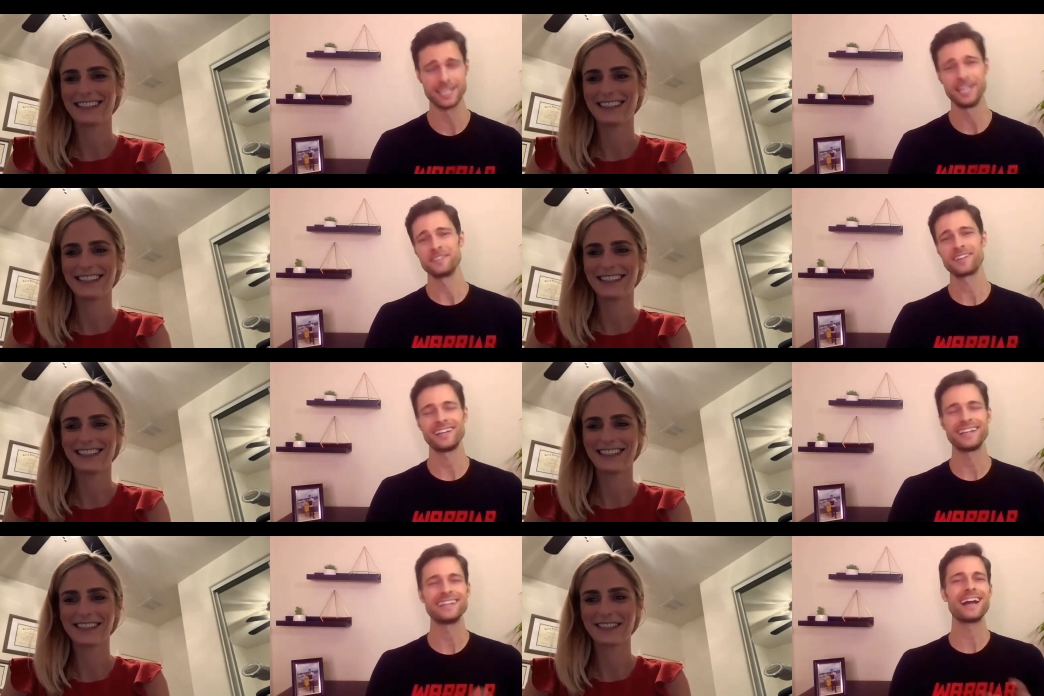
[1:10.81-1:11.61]
Speaker 1: We've got
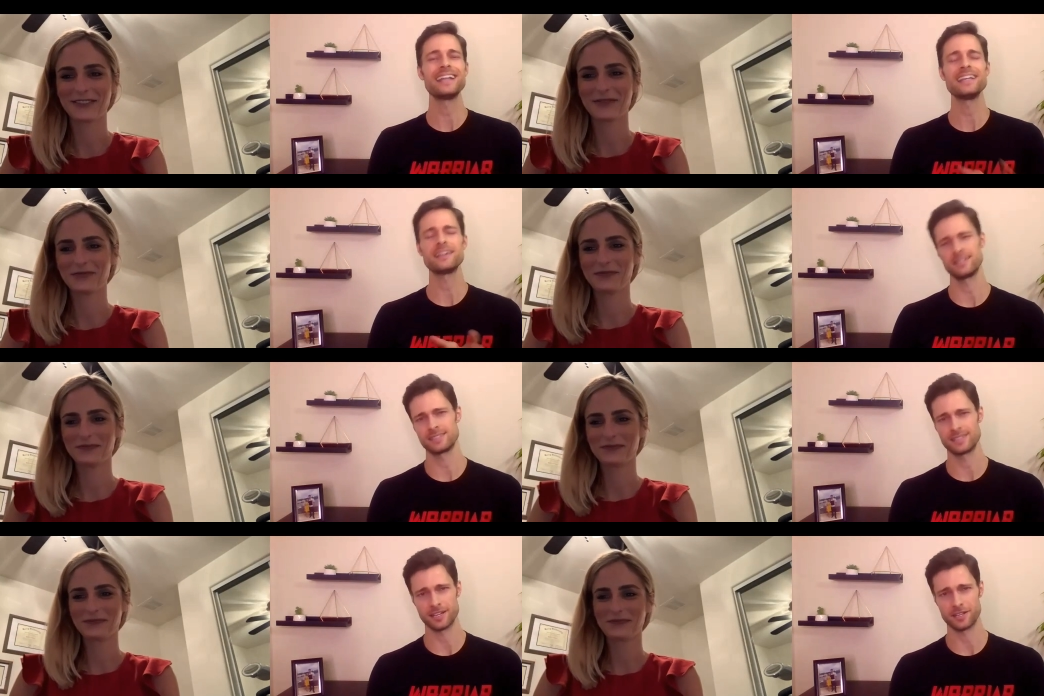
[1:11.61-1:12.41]
Nalani
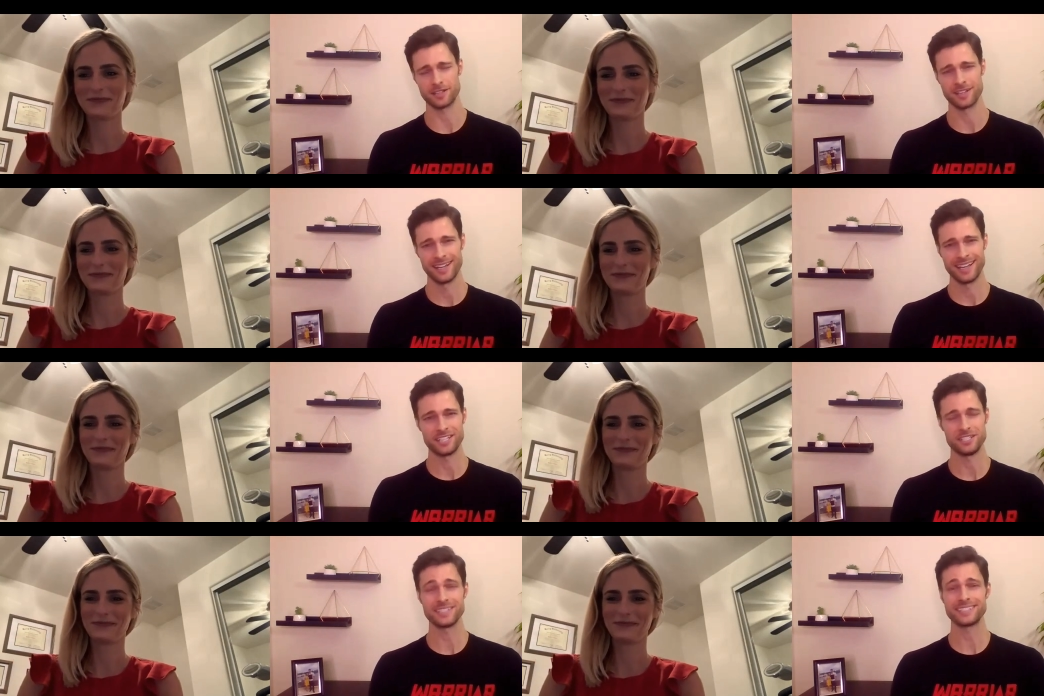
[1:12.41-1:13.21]
Hunsaker, and
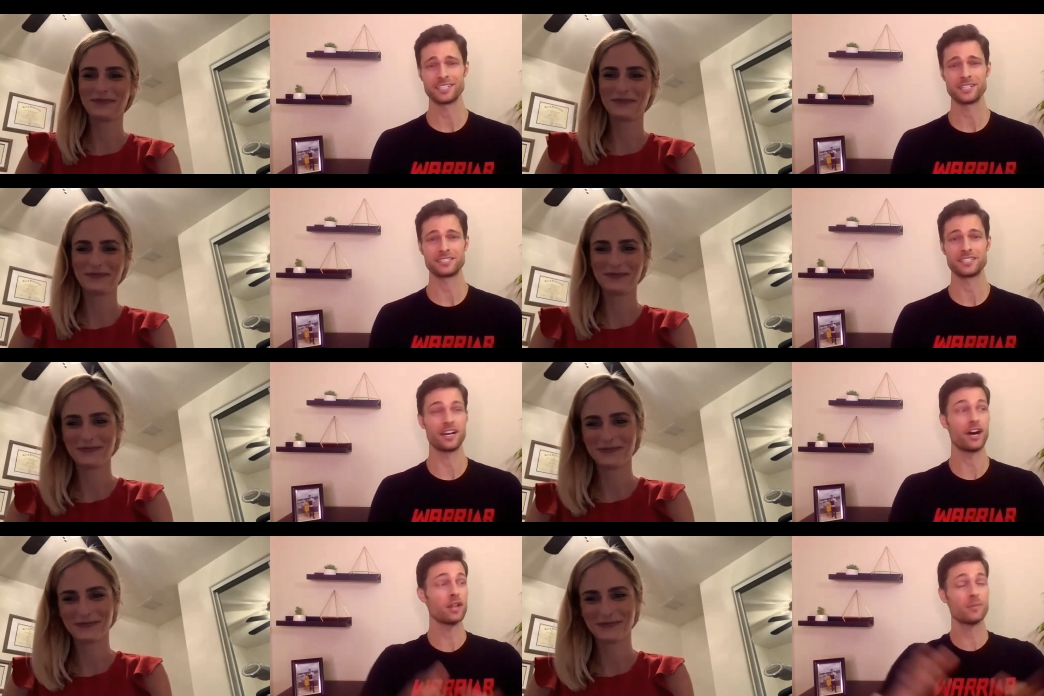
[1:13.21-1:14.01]
she's going to tell us
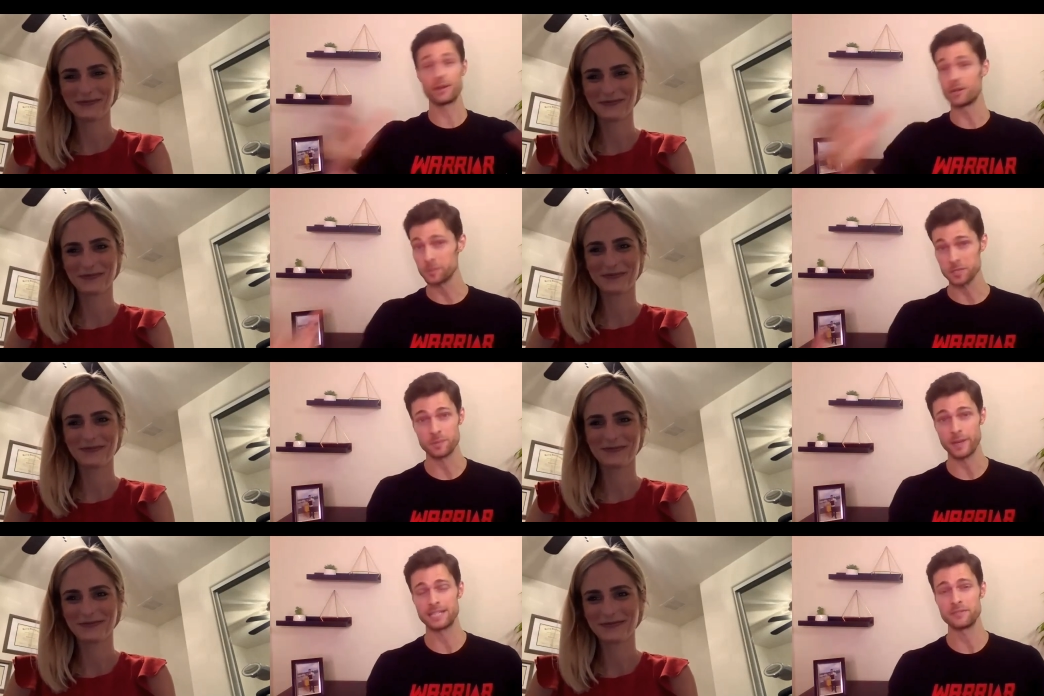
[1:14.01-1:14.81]
all about her
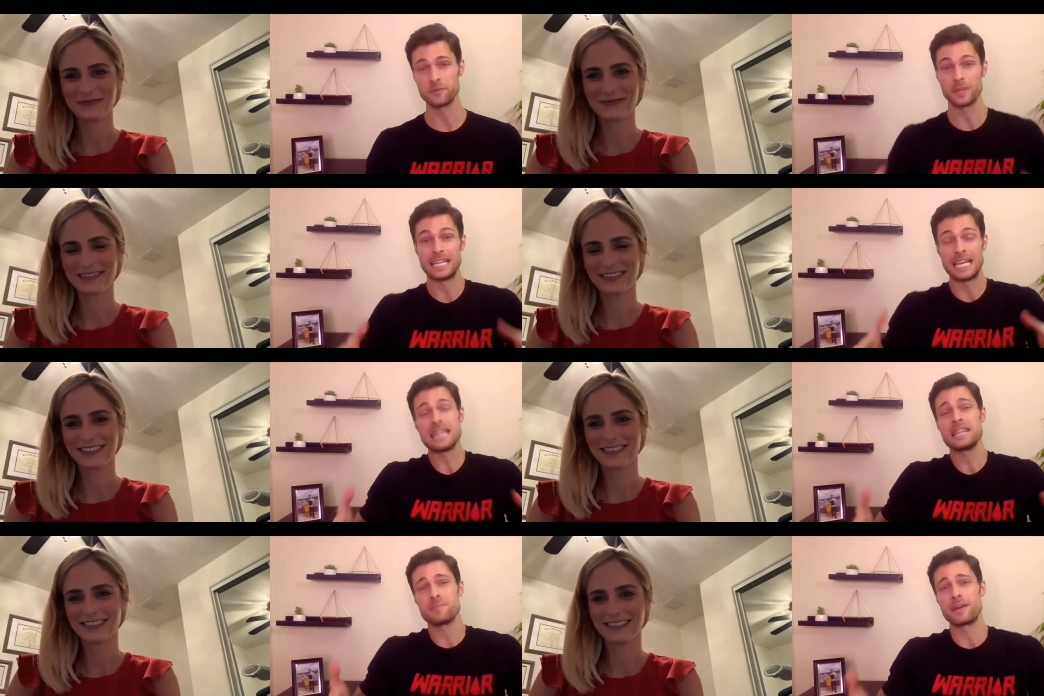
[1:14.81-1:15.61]
perspective
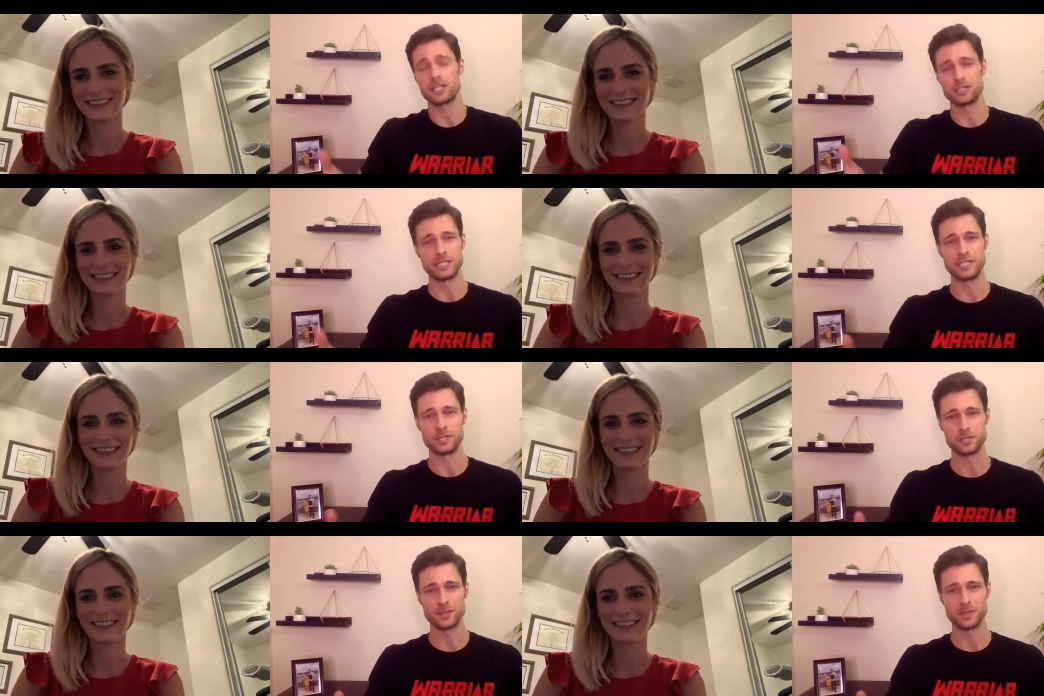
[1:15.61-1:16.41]
within the medical
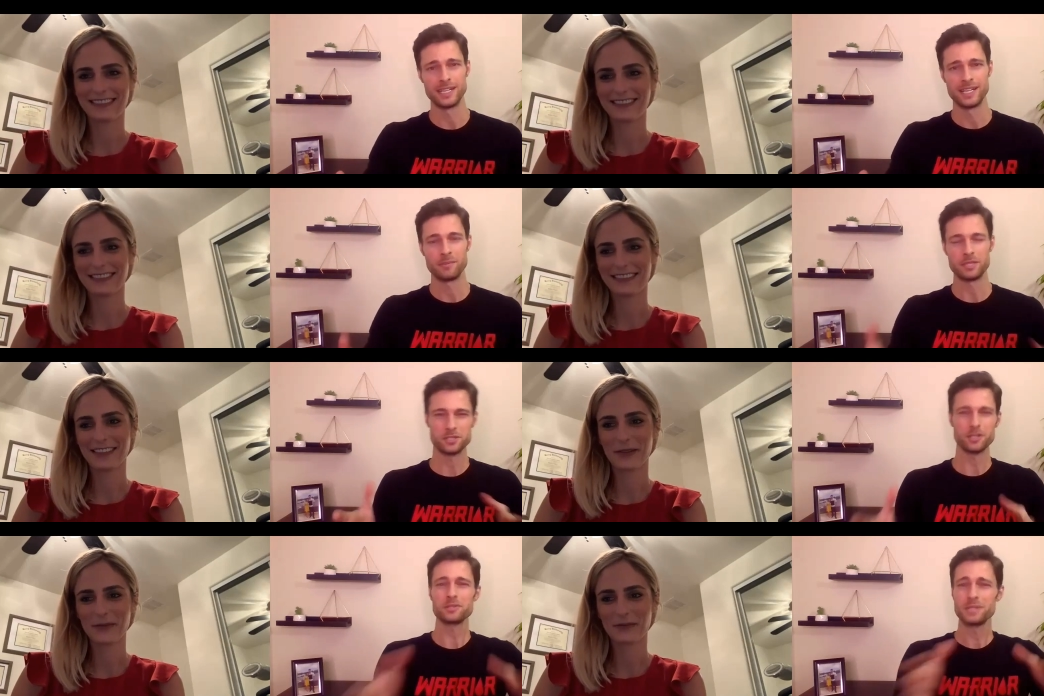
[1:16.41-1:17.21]
industry, but she's
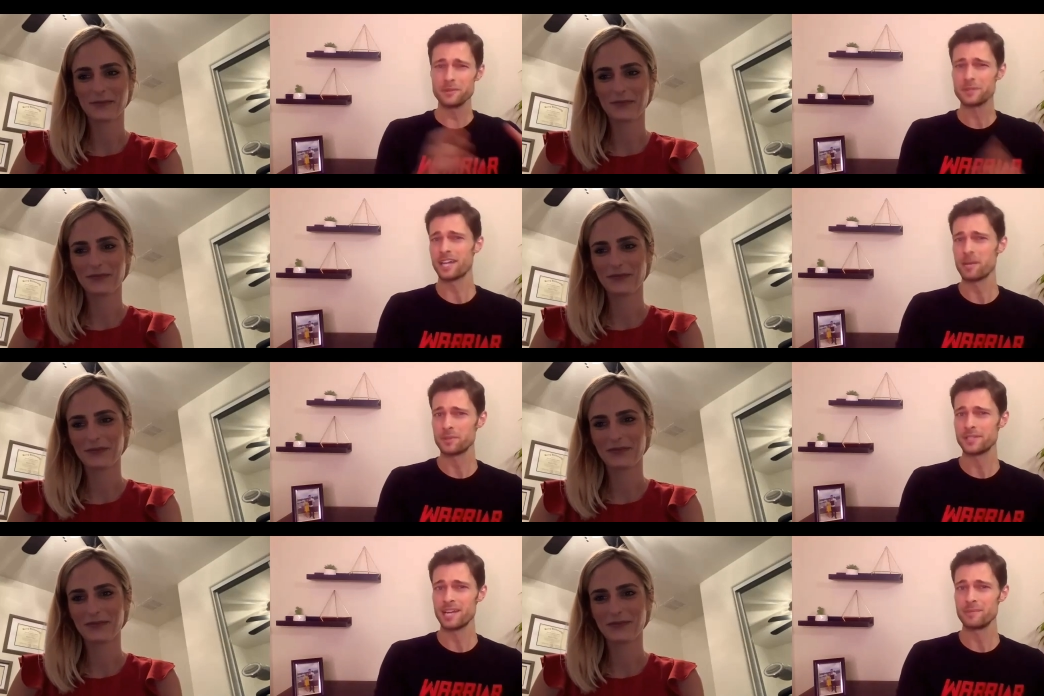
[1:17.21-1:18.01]
also living with type
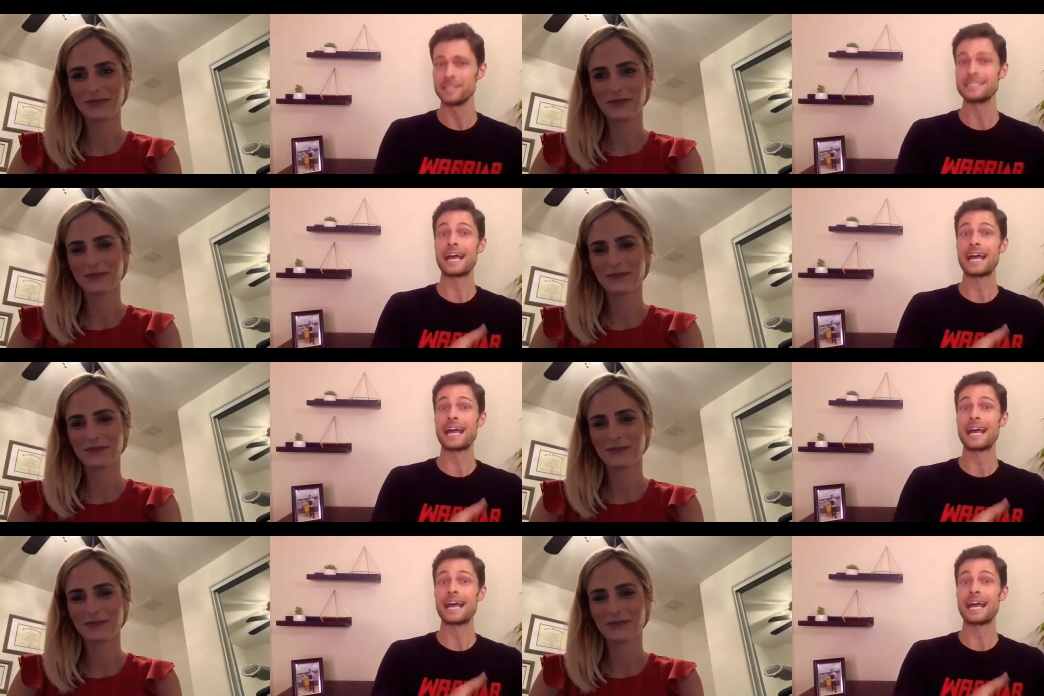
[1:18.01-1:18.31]
1 diabetes